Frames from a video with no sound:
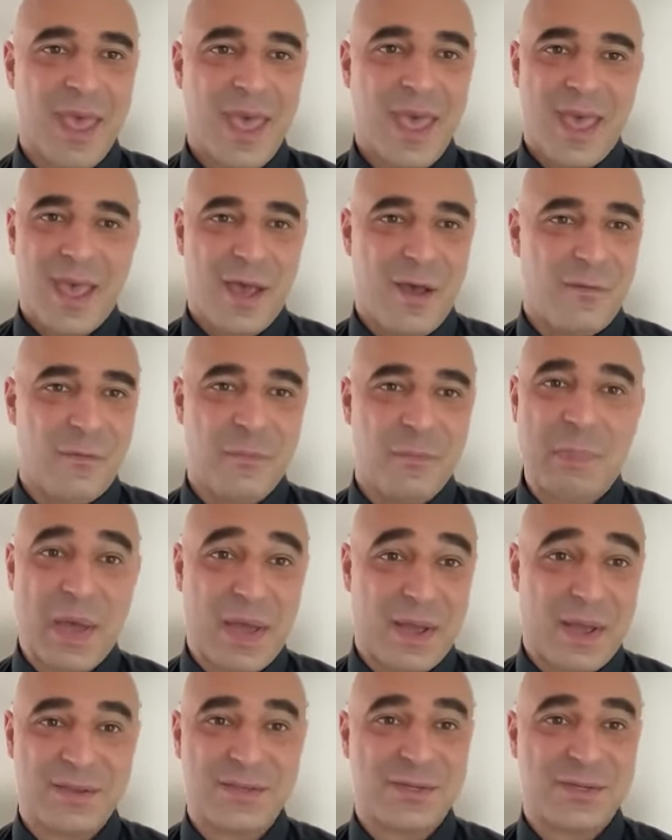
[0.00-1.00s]
have
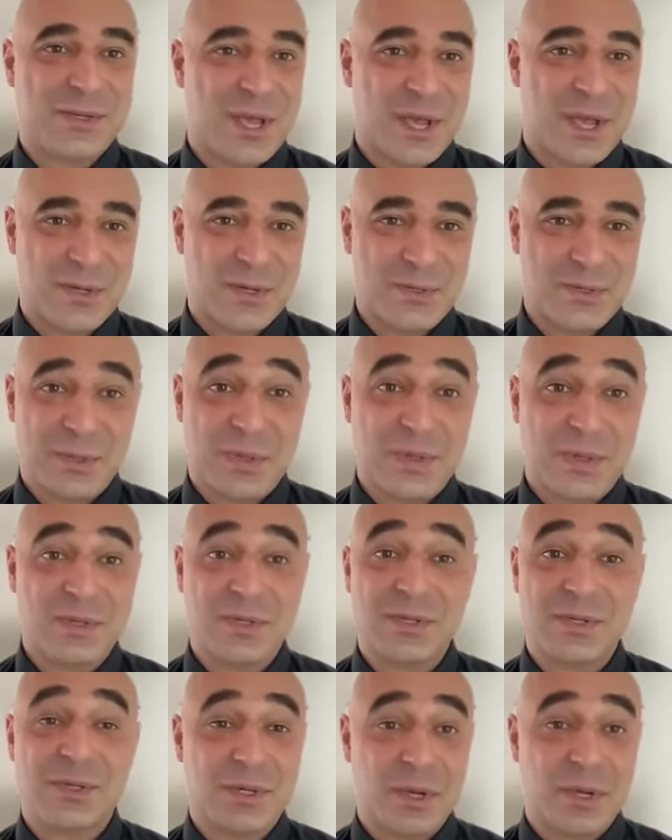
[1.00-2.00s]
packed schedules,
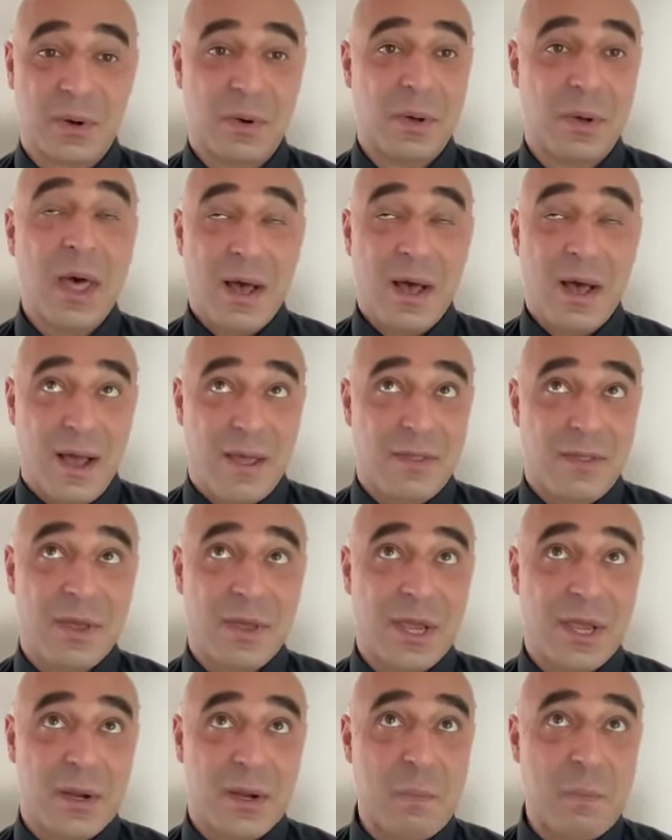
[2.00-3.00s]
so I
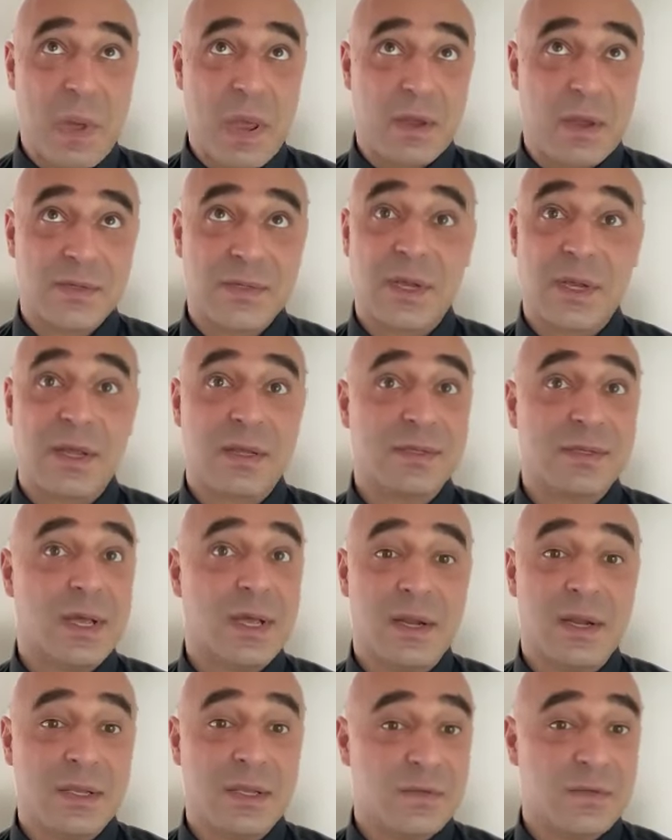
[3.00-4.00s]
think it makes sense
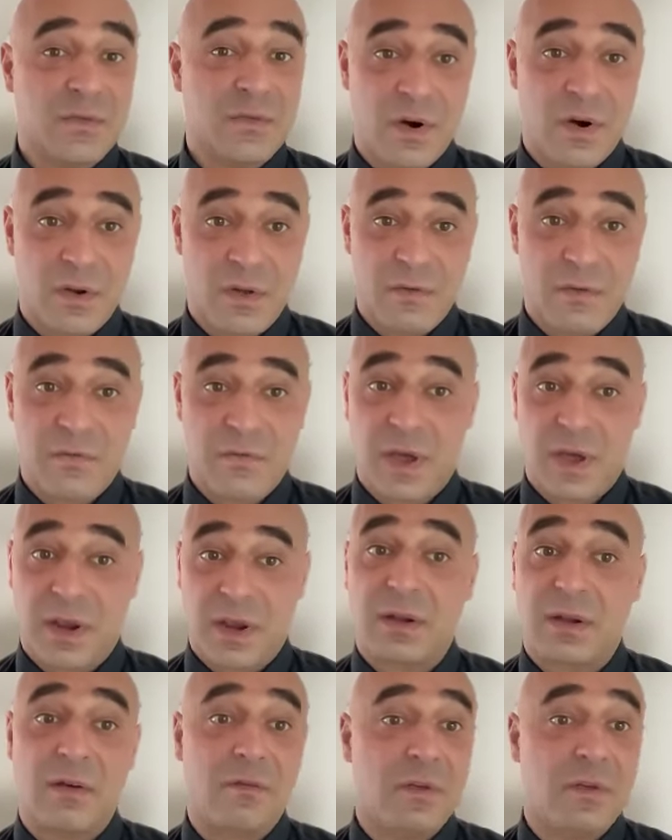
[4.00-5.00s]
and it's very
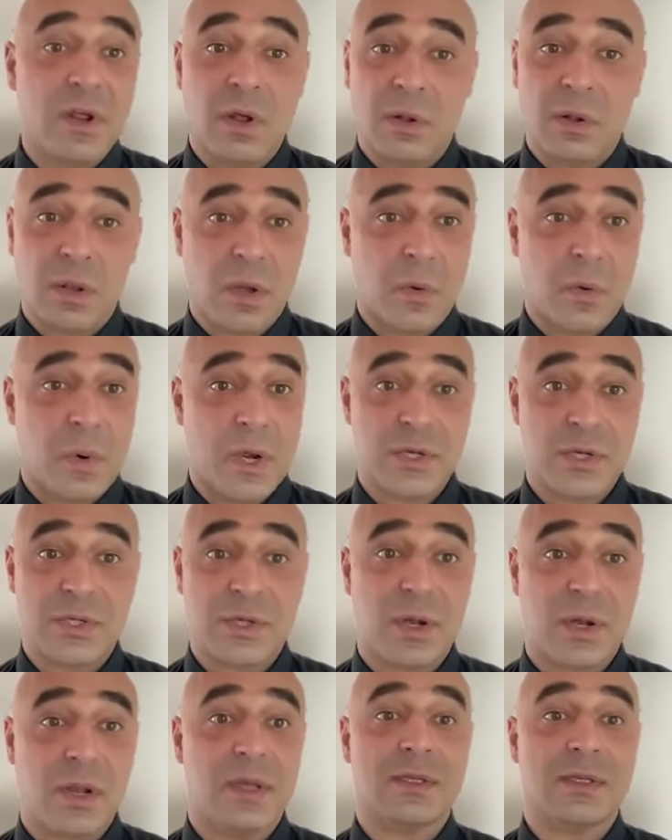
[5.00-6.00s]
effective. The only
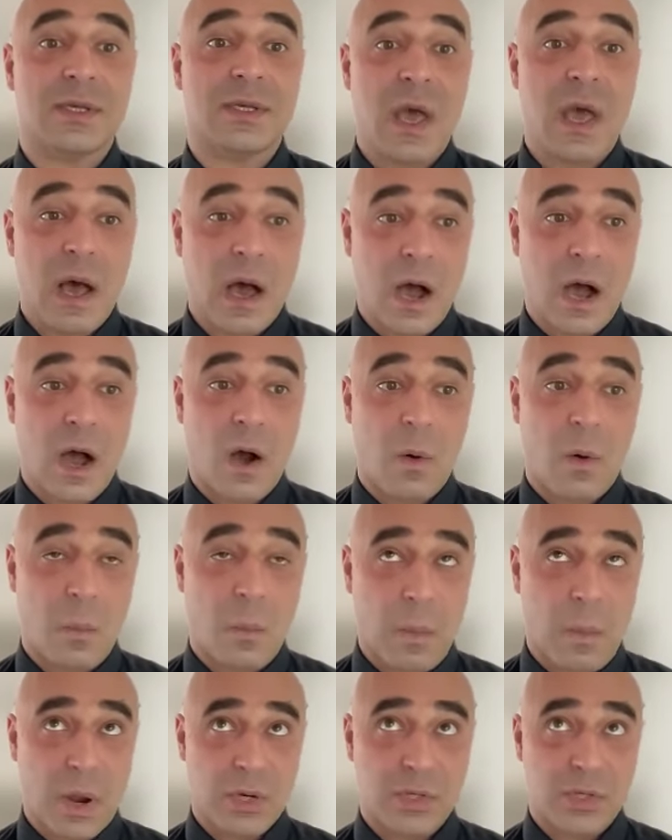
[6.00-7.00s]
question is, how
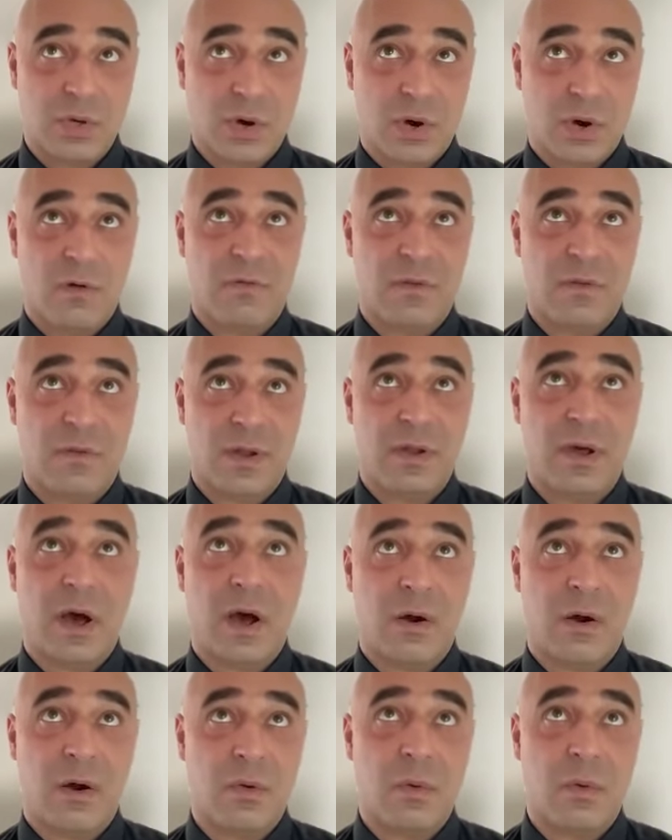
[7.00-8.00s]
much of it
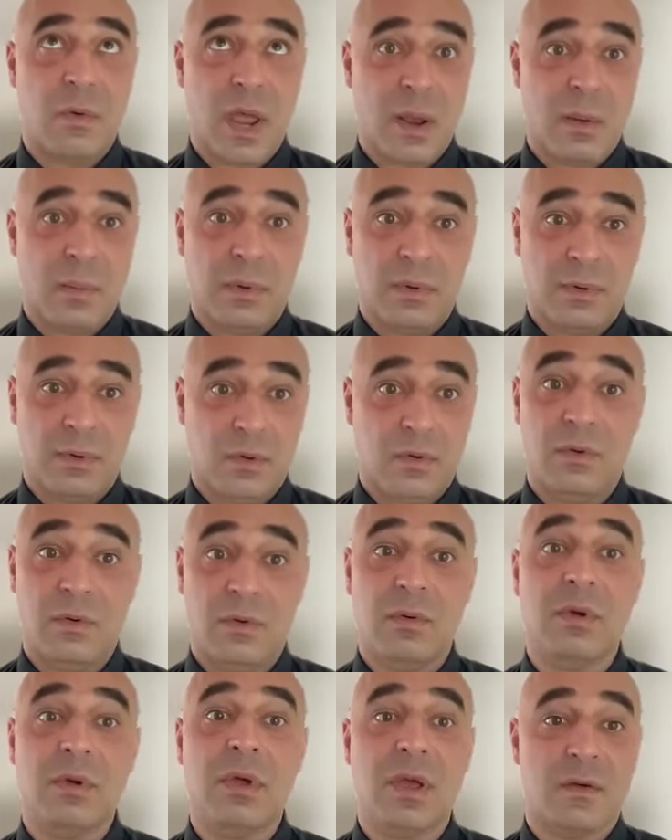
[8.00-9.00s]
are you able to
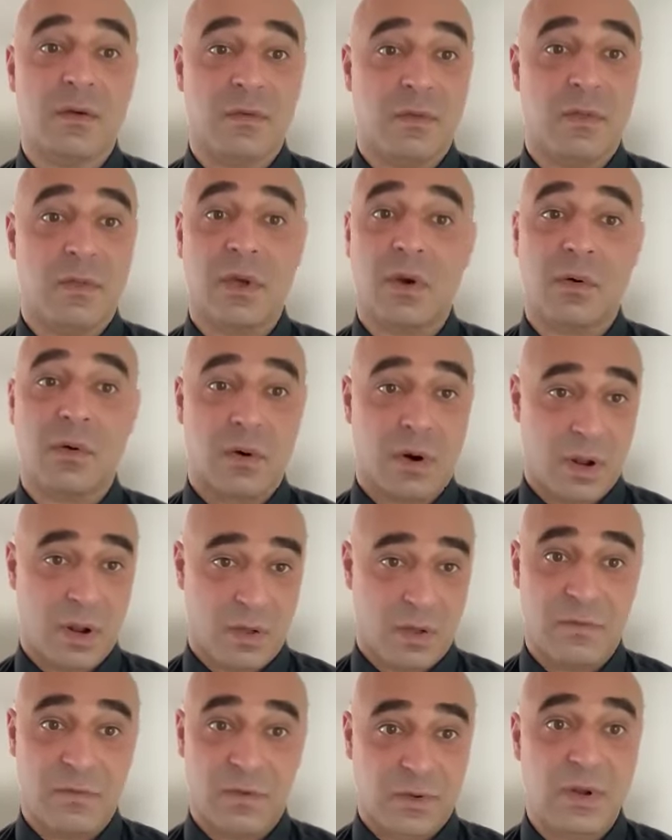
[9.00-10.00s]
do given the chronic
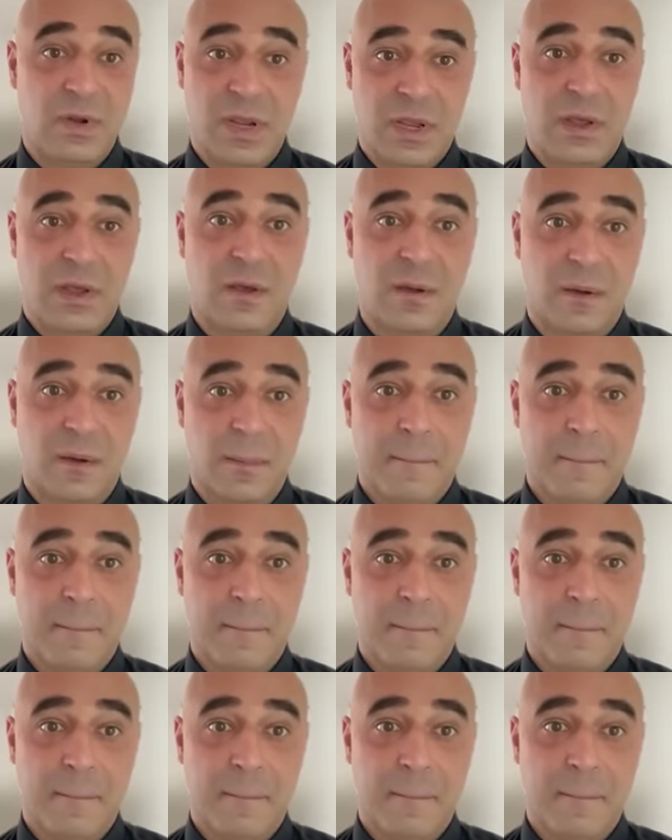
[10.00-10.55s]
fatigue?